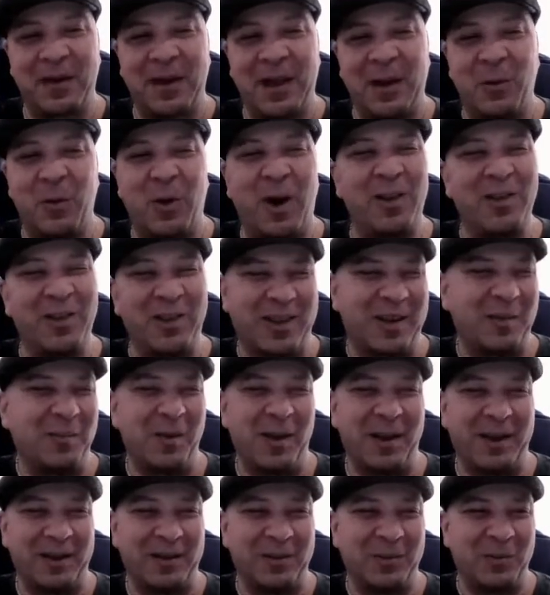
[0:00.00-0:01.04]
And we're all looking at him
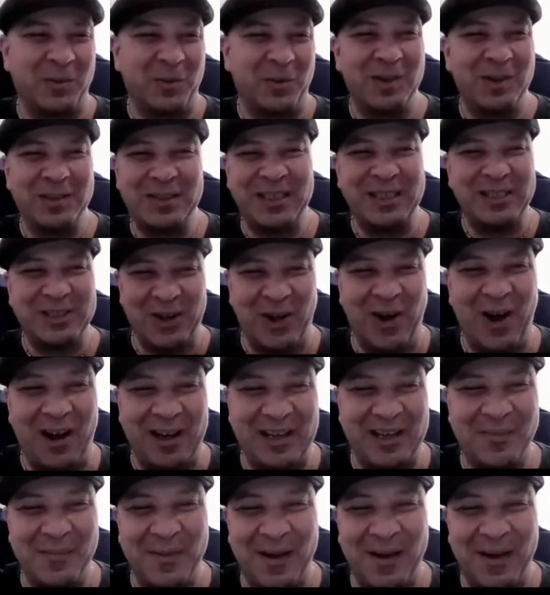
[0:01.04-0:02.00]
like, what is he talking